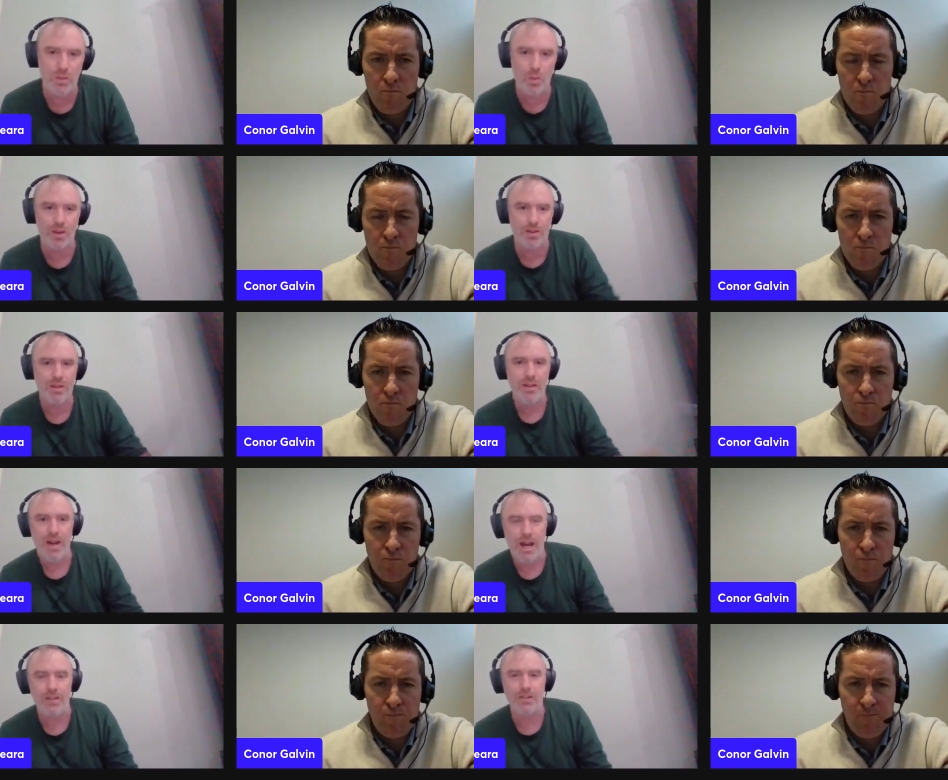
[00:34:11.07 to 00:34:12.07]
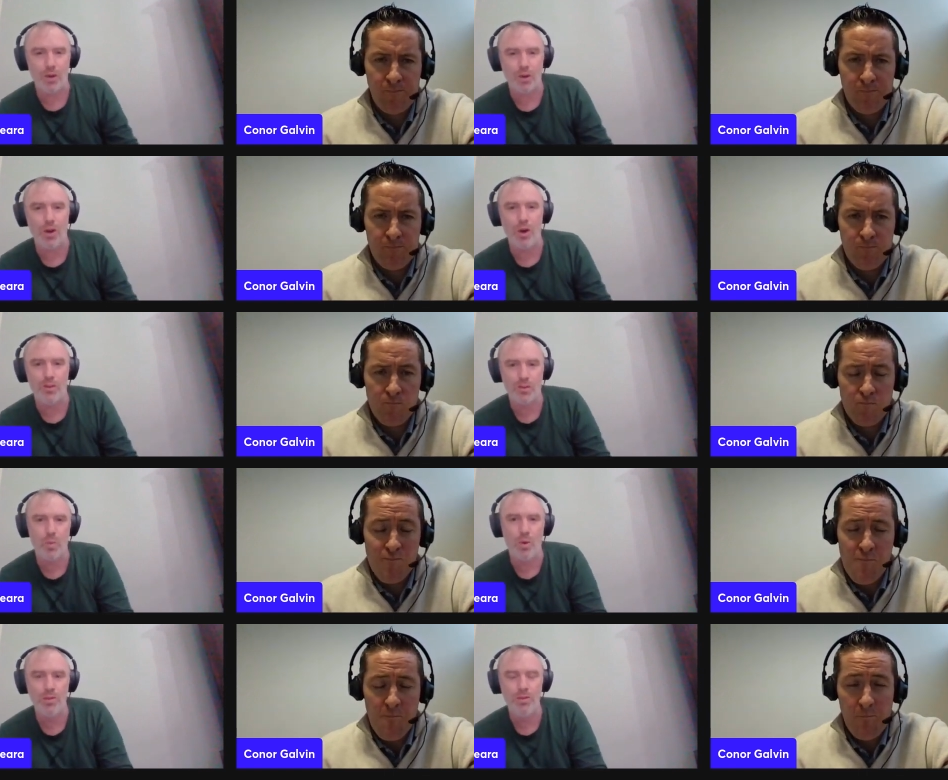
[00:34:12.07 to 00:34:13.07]
Speaker 1: won it, and the turnovers
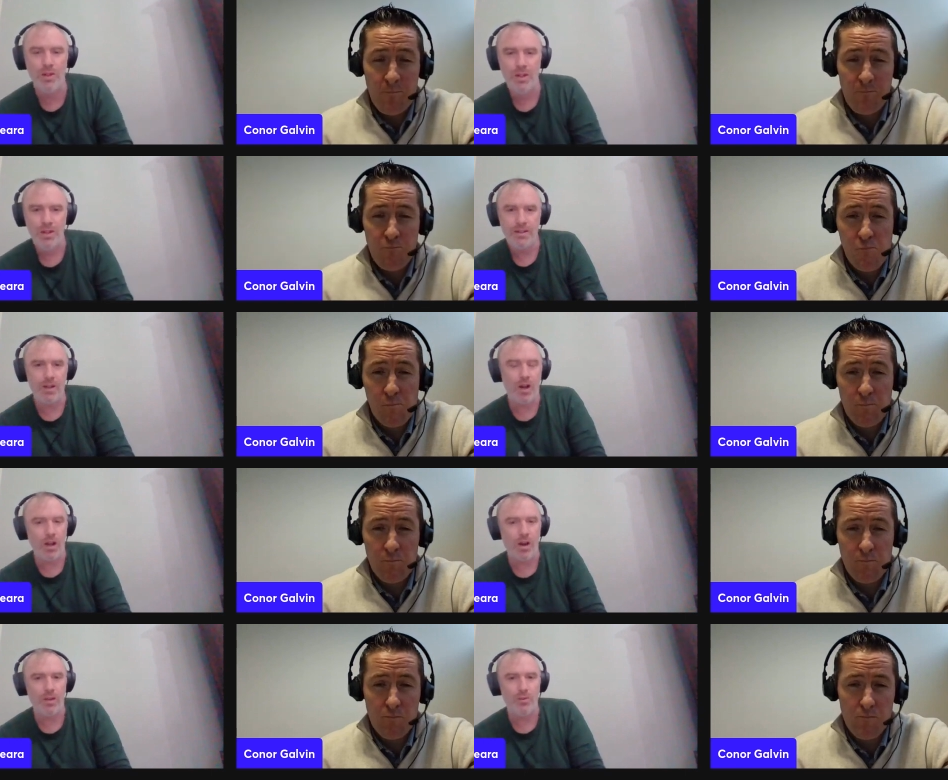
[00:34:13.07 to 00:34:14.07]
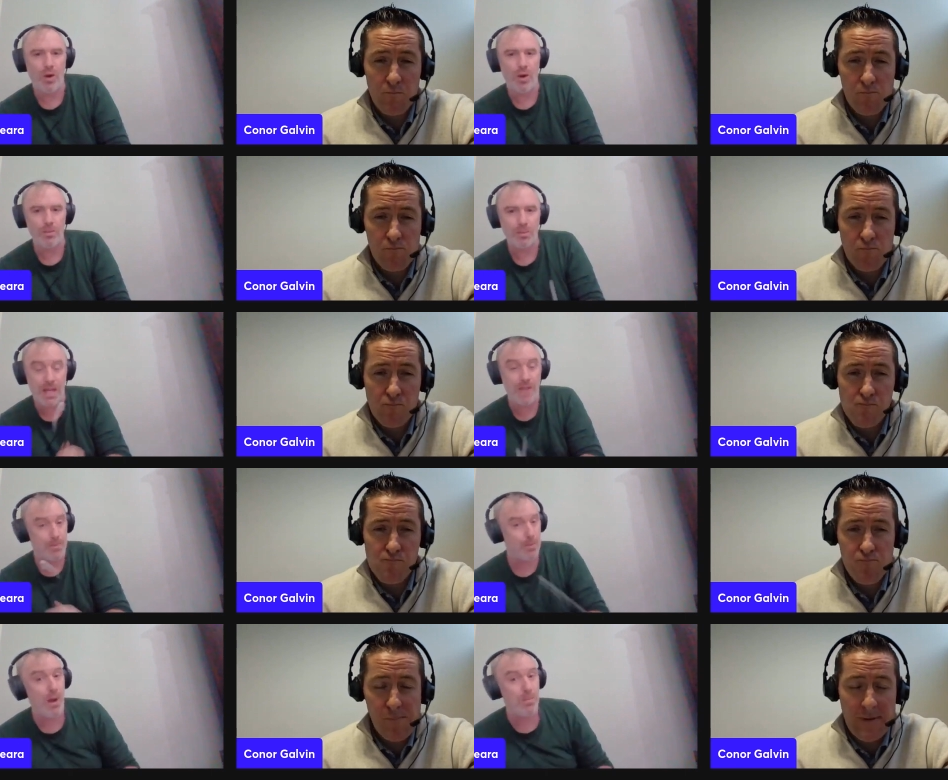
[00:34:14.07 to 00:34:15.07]
won that All Ireland for them. But they have a
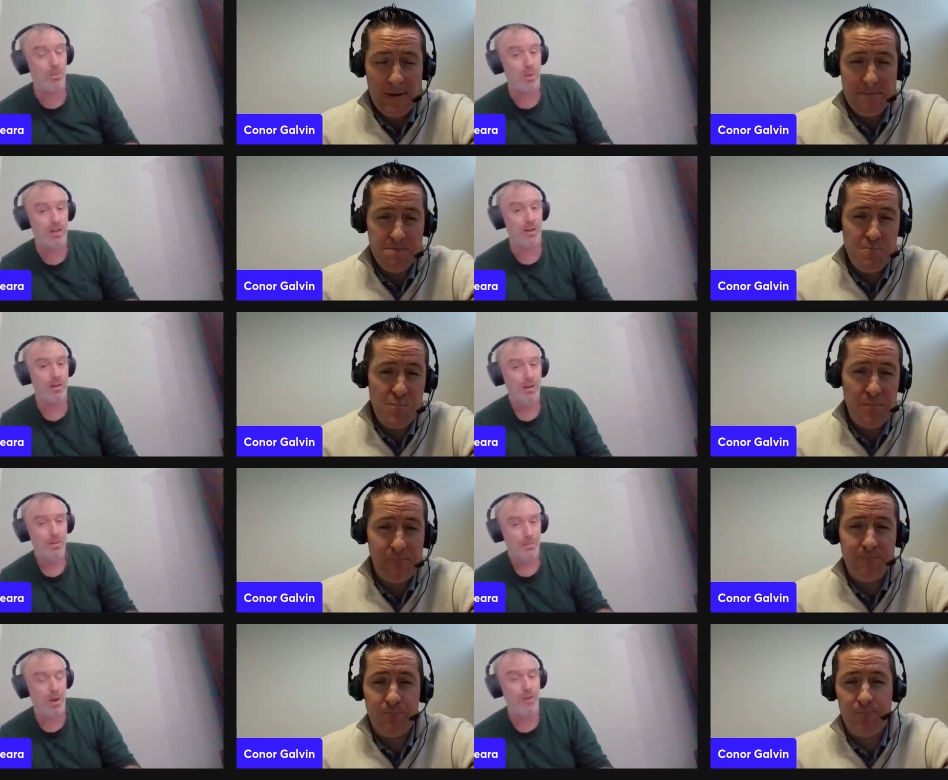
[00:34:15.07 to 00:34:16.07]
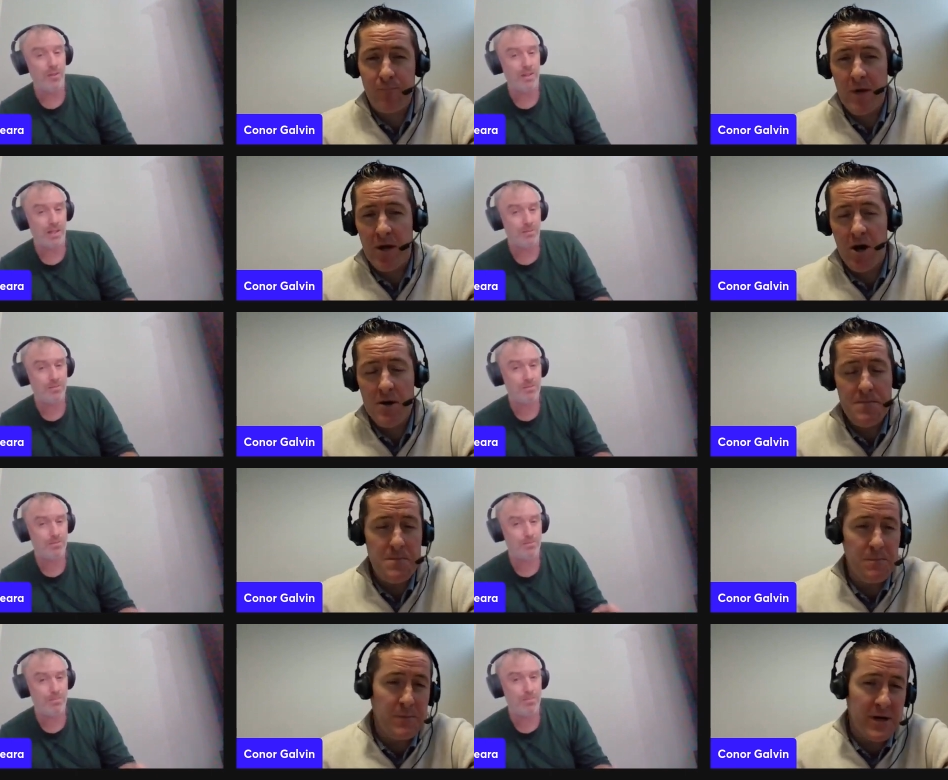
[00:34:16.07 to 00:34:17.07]
problem when their profit is. You know,
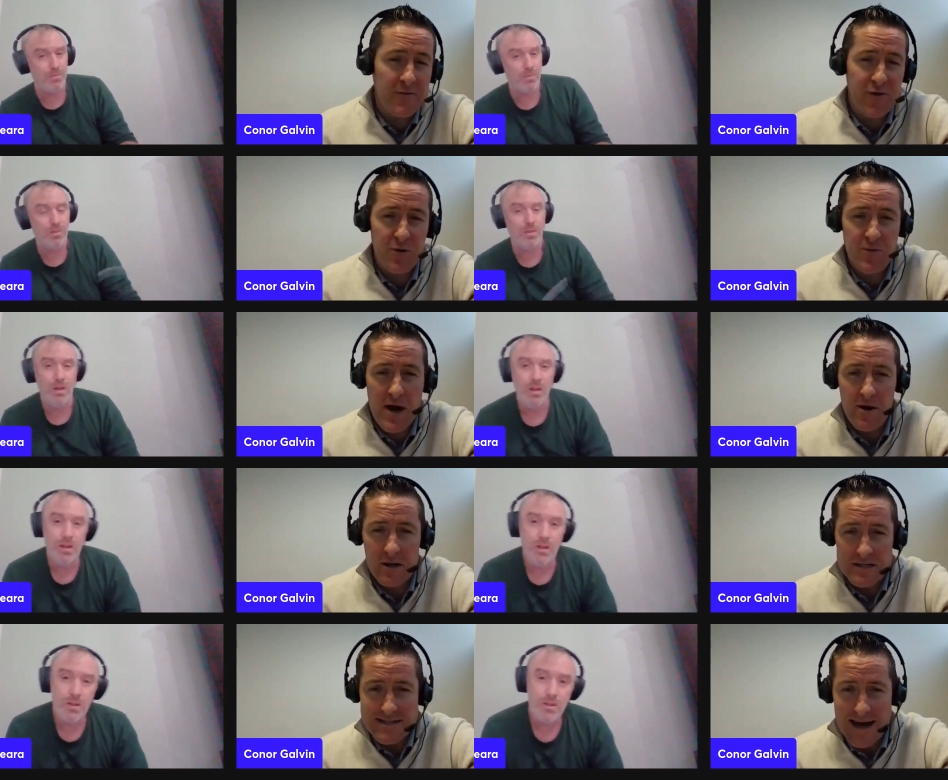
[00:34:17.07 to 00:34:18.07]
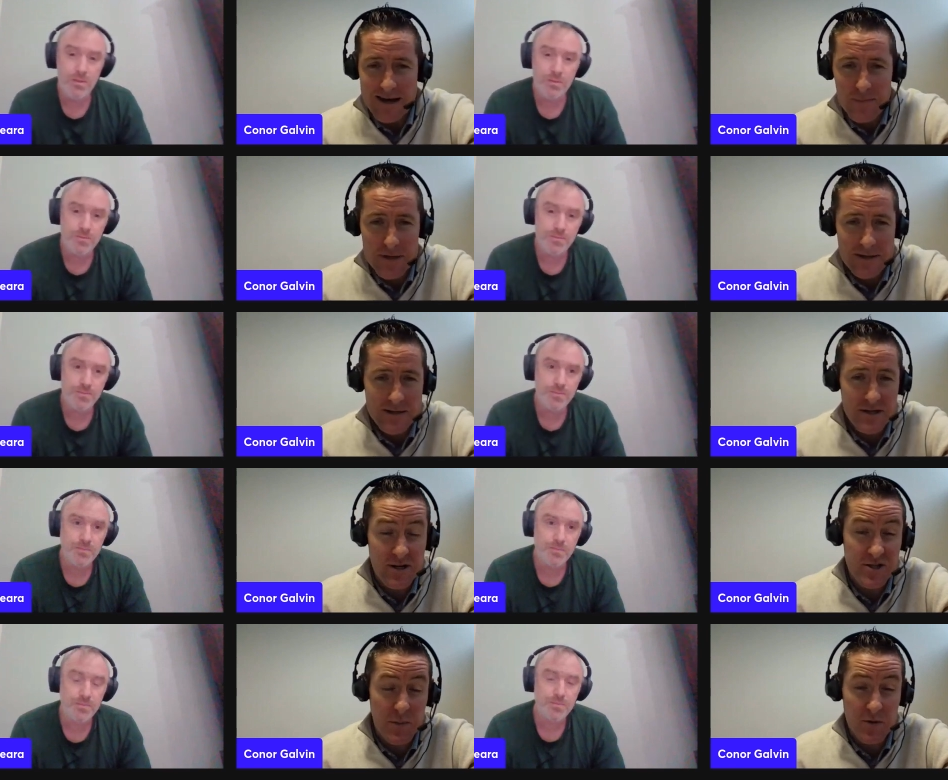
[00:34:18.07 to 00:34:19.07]
Speaker 2: you had a few rarities in that. I mean, I,
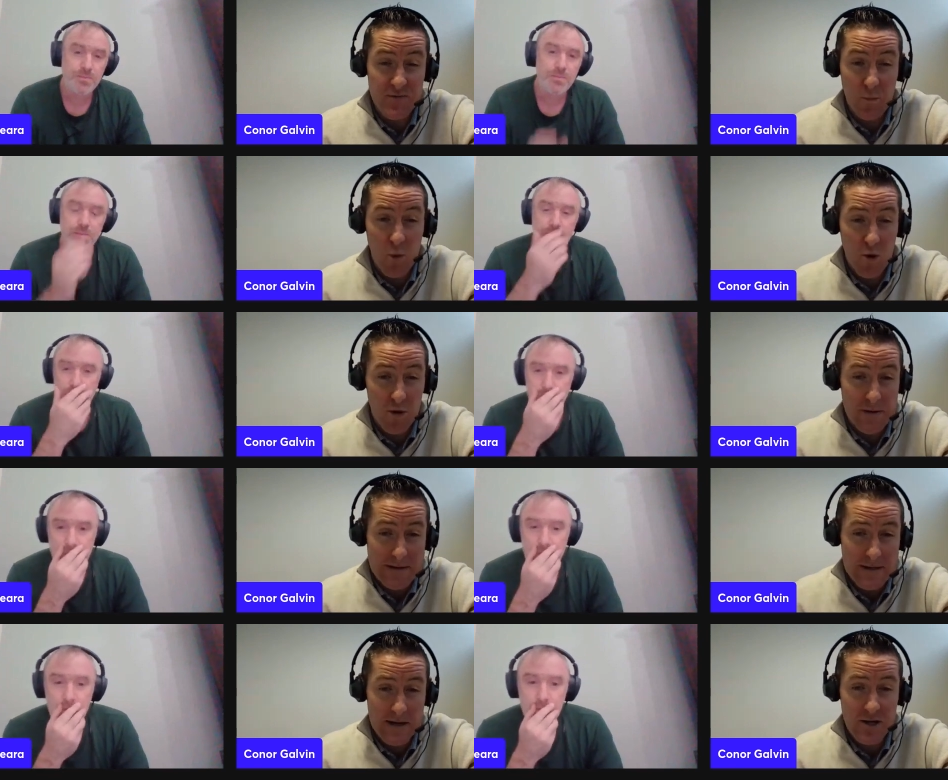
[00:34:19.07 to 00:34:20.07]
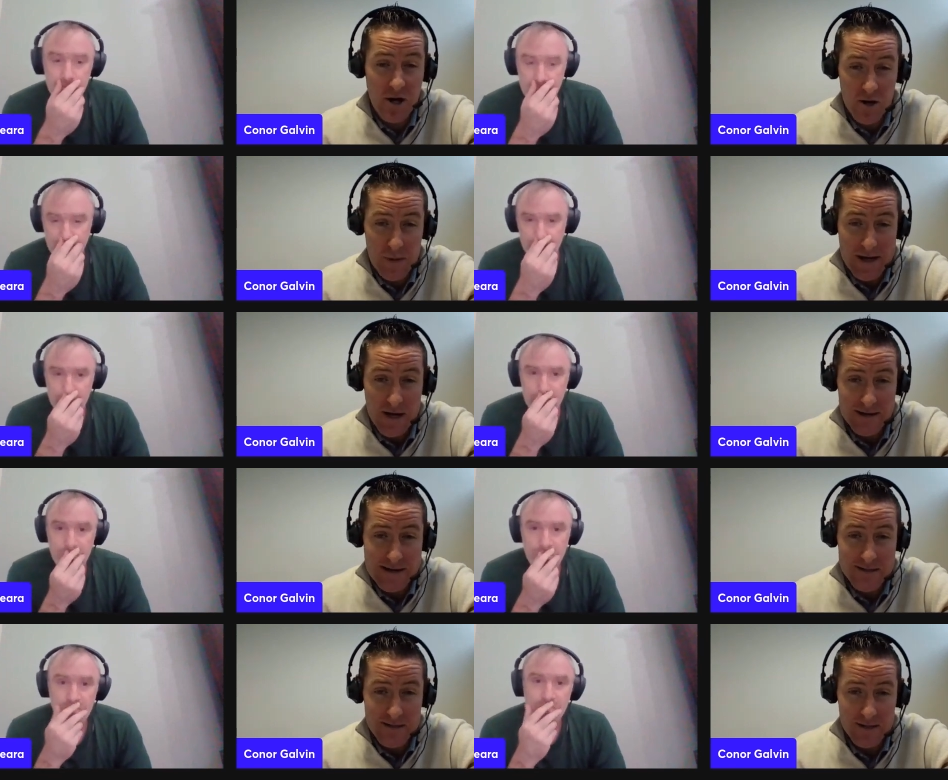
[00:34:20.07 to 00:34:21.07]
I suppose one, you had Conor McKenna in
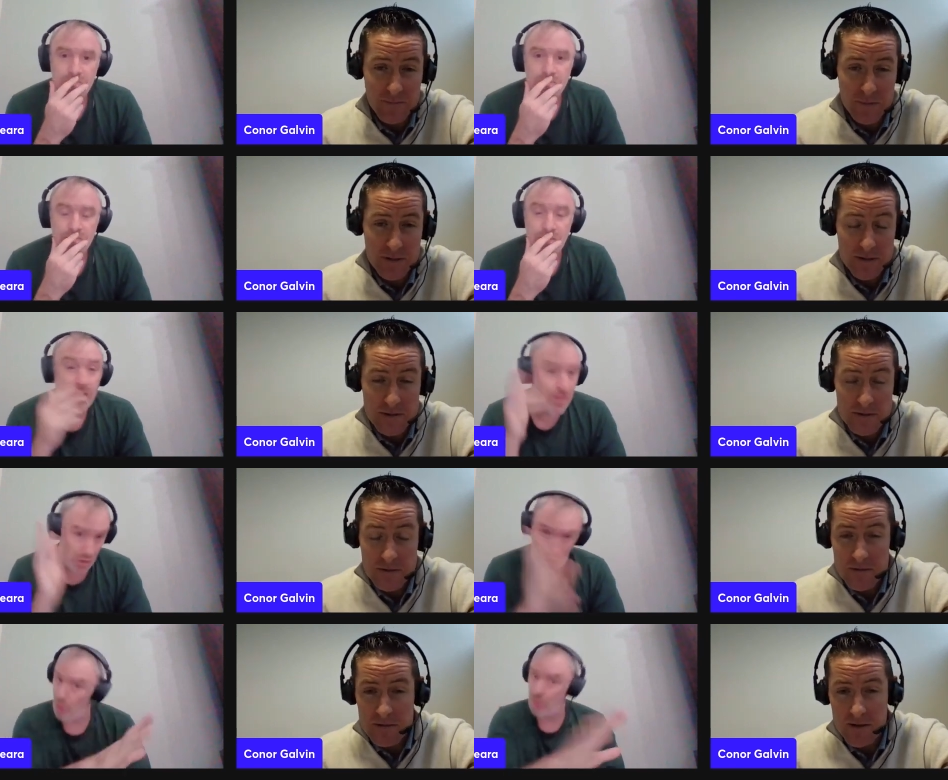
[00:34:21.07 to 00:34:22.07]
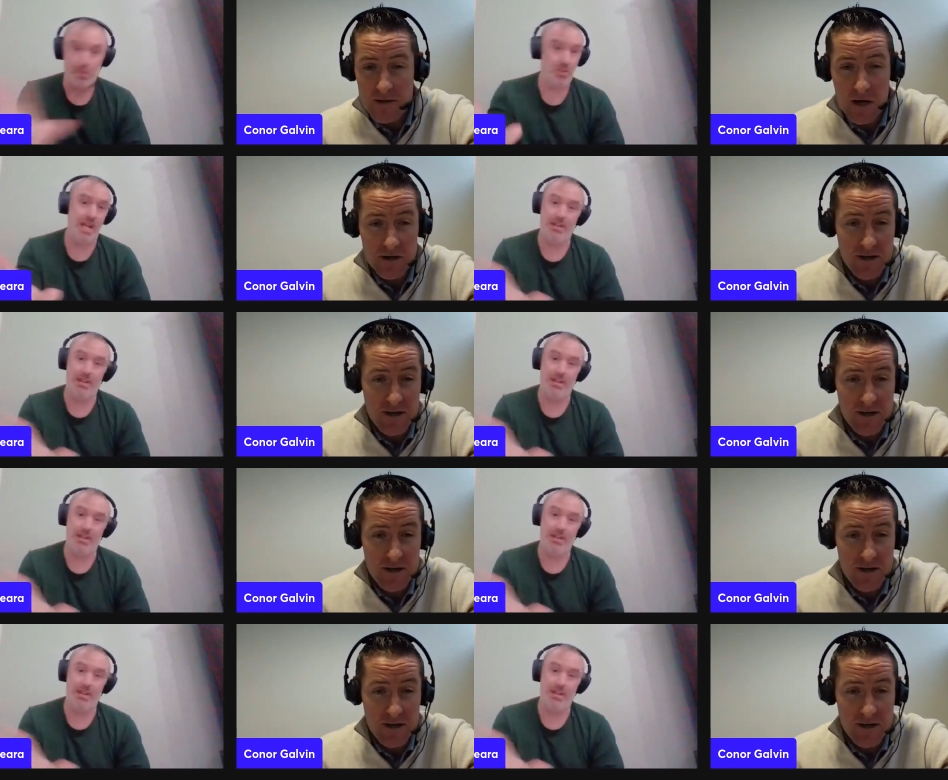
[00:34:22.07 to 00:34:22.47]
that team. 100%.